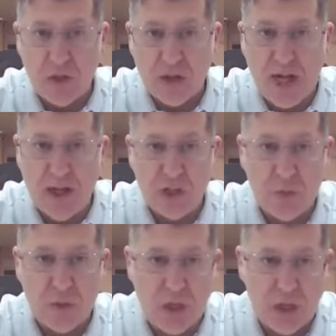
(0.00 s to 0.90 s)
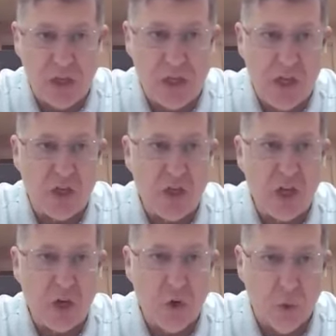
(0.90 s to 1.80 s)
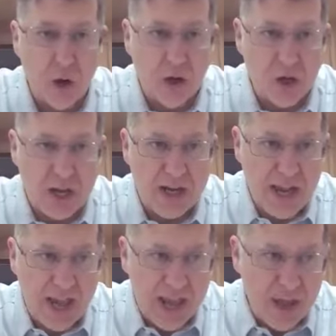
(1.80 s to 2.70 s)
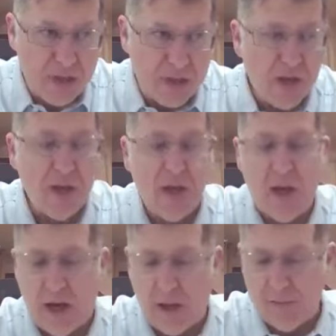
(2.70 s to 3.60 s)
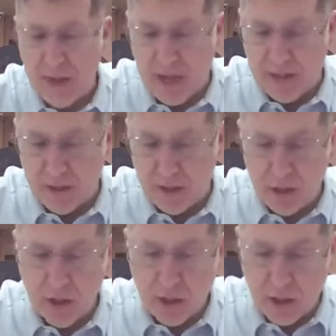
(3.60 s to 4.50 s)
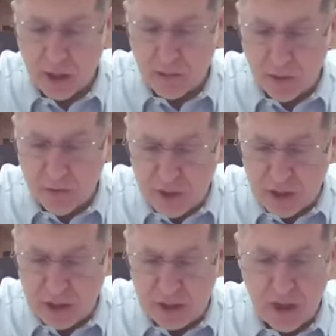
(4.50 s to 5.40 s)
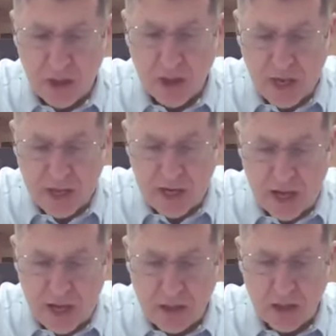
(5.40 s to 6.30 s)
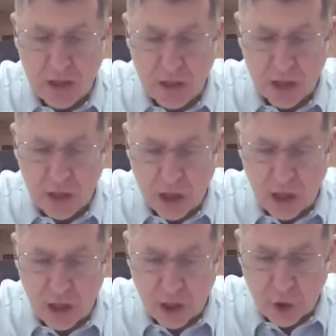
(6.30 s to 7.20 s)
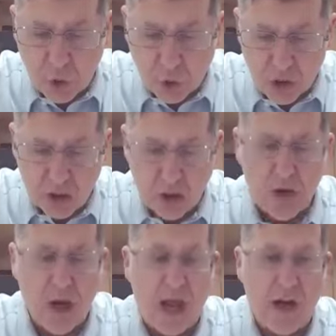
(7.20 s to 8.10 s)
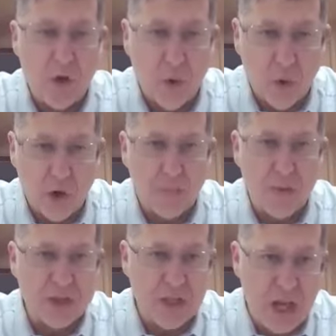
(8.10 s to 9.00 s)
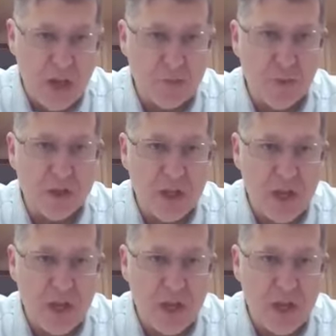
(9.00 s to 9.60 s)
So the Chalos and Rakikin each get an eighth, and the Revichin get a quarter, and a quarter plus an eighth